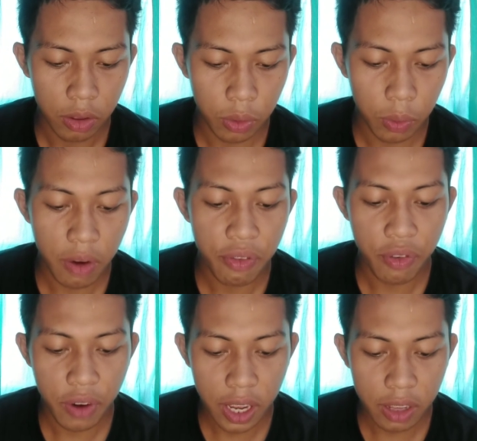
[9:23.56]
to a
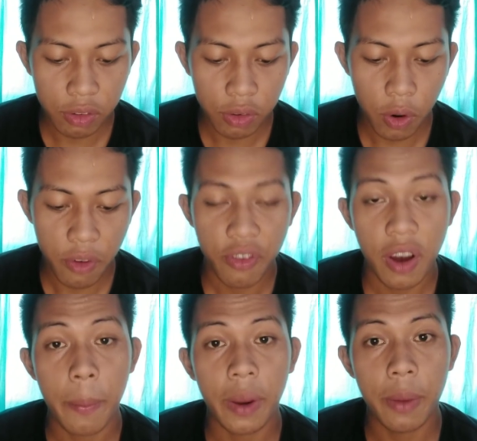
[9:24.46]
friends or
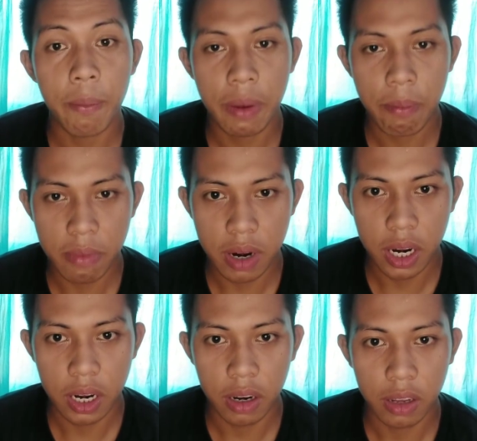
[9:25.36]
family member.
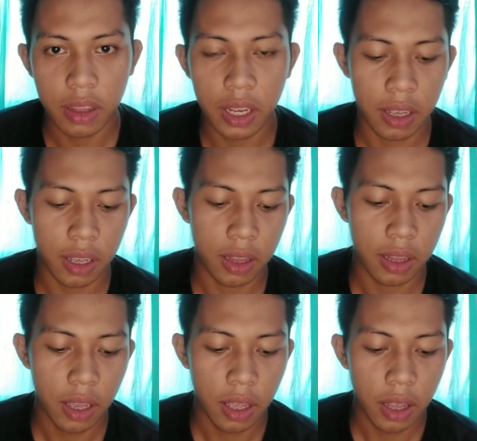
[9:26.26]

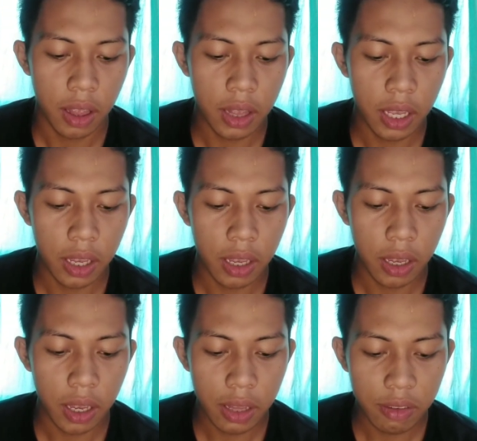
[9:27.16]
Then
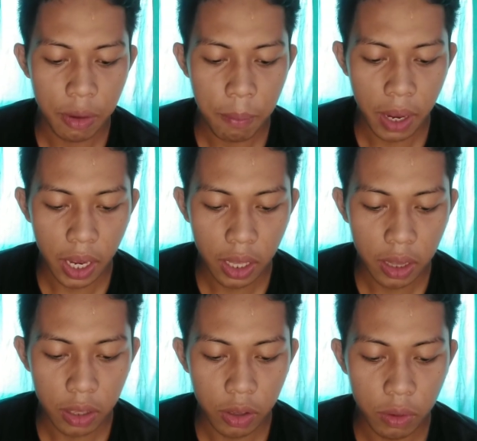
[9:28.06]
the intimate
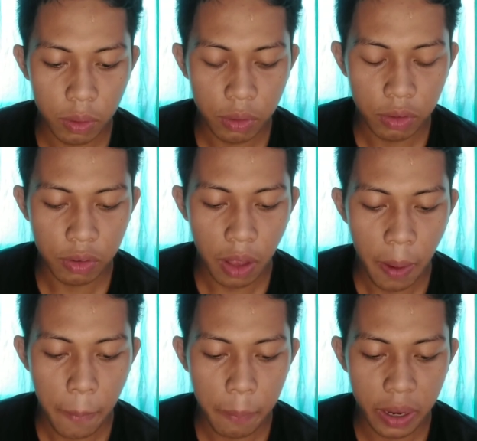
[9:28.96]
used
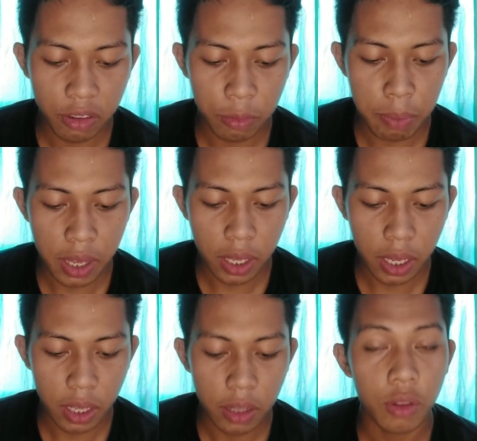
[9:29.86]
by
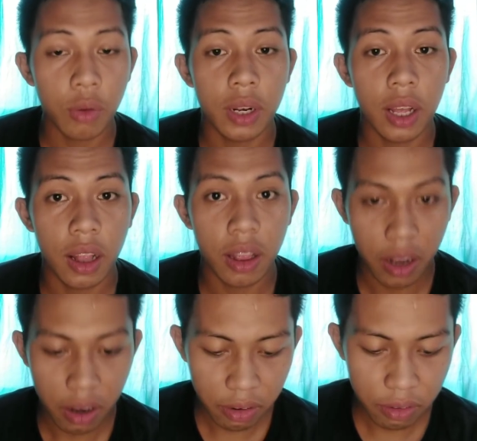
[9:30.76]
speaking to the
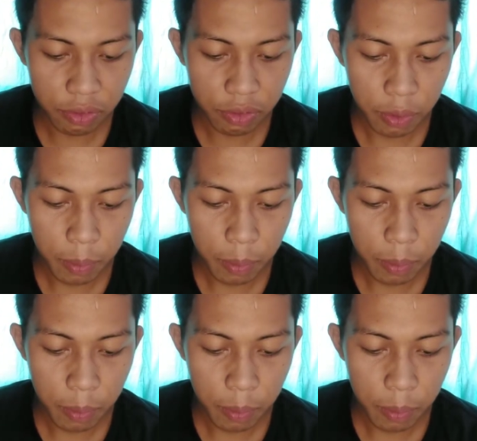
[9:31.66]
love